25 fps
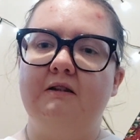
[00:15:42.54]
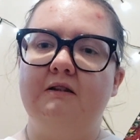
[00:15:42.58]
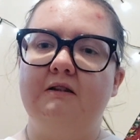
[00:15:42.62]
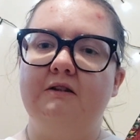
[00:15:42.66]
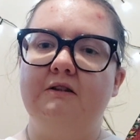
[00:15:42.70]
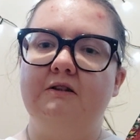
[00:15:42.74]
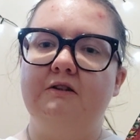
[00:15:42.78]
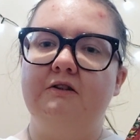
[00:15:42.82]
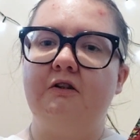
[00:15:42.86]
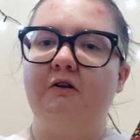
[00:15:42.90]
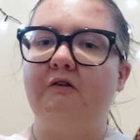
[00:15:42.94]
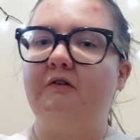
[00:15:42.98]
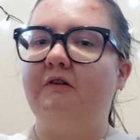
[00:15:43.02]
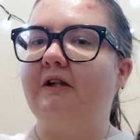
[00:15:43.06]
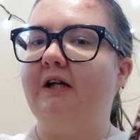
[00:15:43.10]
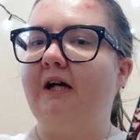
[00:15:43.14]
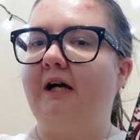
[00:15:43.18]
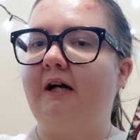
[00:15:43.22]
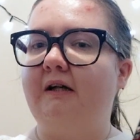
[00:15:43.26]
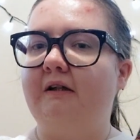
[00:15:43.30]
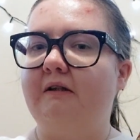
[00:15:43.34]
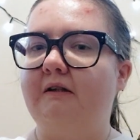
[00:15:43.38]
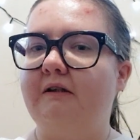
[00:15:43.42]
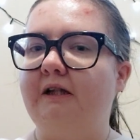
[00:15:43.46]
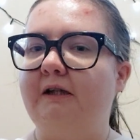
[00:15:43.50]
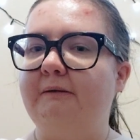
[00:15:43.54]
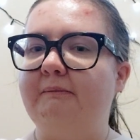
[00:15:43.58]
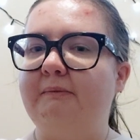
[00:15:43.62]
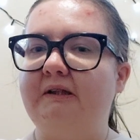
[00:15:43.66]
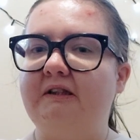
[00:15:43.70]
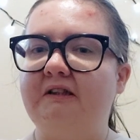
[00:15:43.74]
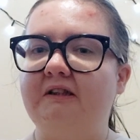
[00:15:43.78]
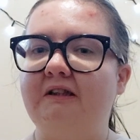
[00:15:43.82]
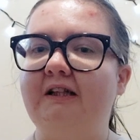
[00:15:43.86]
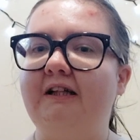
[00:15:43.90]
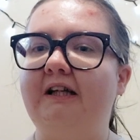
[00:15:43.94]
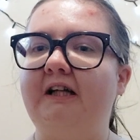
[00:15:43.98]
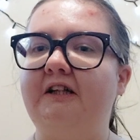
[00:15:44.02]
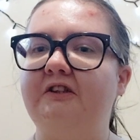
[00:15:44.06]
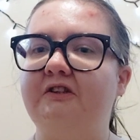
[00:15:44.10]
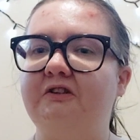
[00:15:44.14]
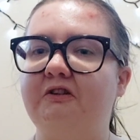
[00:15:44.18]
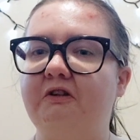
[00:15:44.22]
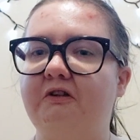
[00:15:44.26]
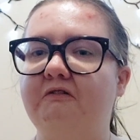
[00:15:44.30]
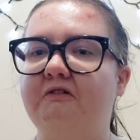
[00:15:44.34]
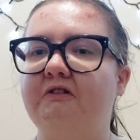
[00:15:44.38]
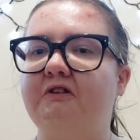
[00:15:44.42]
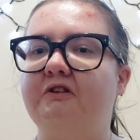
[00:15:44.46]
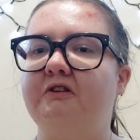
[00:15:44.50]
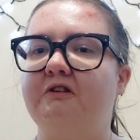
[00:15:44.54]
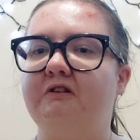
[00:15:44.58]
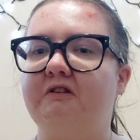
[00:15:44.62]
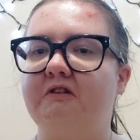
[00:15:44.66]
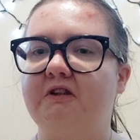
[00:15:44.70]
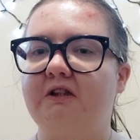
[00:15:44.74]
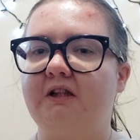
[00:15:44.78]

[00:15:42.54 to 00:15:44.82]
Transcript: so yeah, they basically get to know each other,